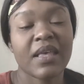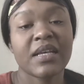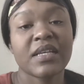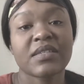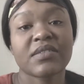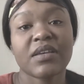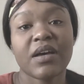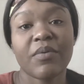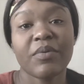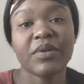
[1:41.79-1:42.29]

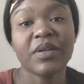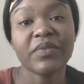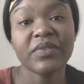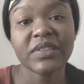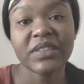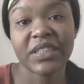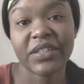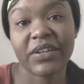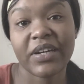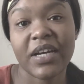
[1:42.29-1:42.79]
So I went over to
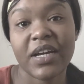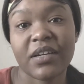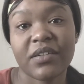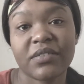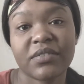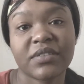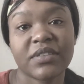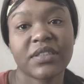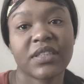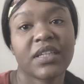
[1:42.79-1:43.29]
Sarah's
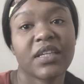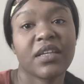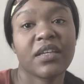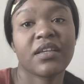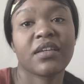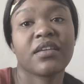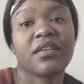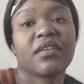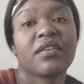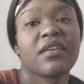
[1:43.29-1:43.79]
house
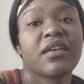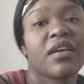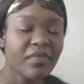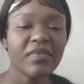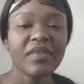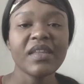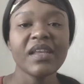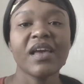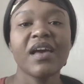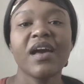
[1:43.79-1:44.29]
and
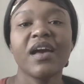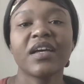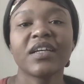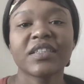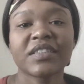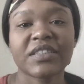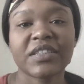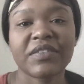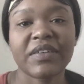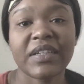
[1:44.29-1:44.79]

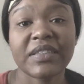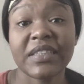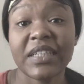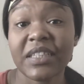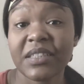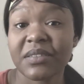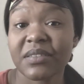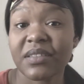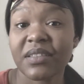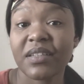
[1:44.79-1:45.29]
so I
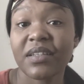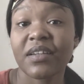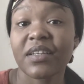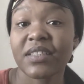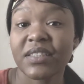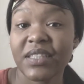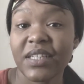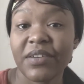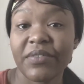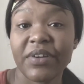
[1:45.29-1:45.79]
texted
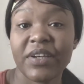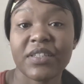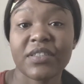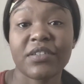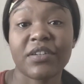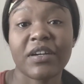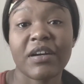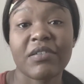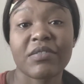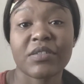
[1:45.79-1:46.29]
Sarah and
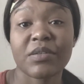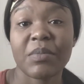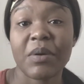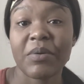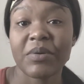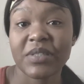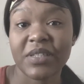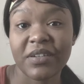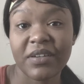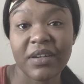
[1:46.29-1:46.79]
told her I was on my
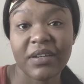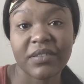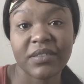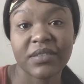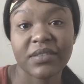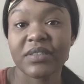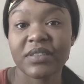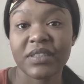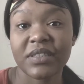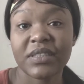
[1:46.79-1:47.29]
way to her
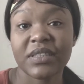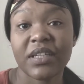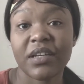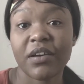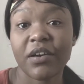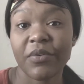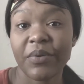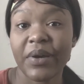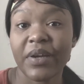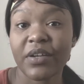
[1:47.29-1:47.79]
house. She said,
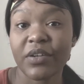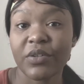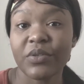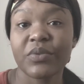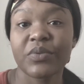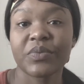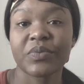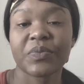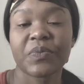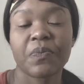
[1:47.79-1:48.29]
all right, cool.